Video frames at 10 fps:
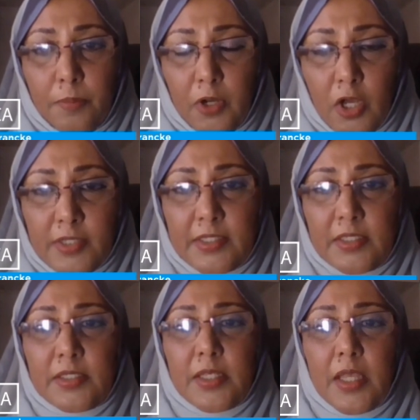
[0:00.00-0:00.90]
job
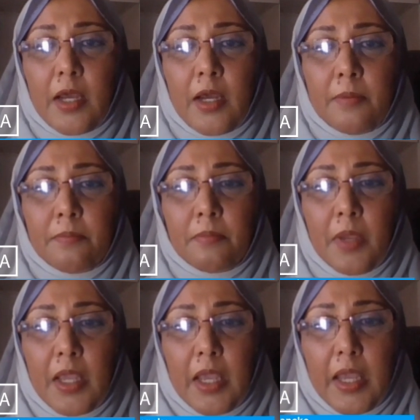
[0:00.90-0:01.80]
losses
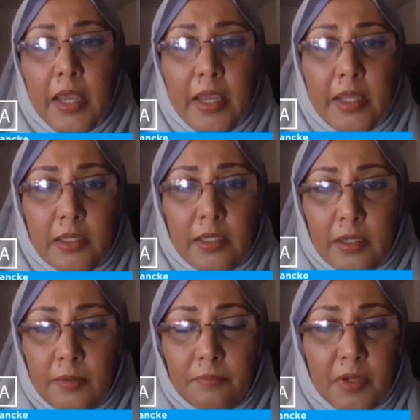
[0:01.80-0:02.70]
and
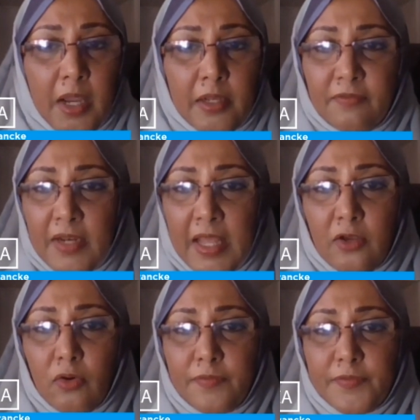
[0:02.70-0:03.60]
kind of
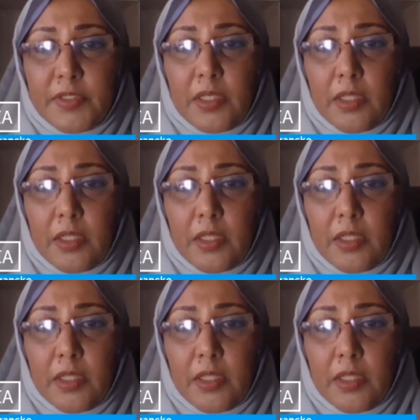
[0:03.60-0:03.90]
layoffs,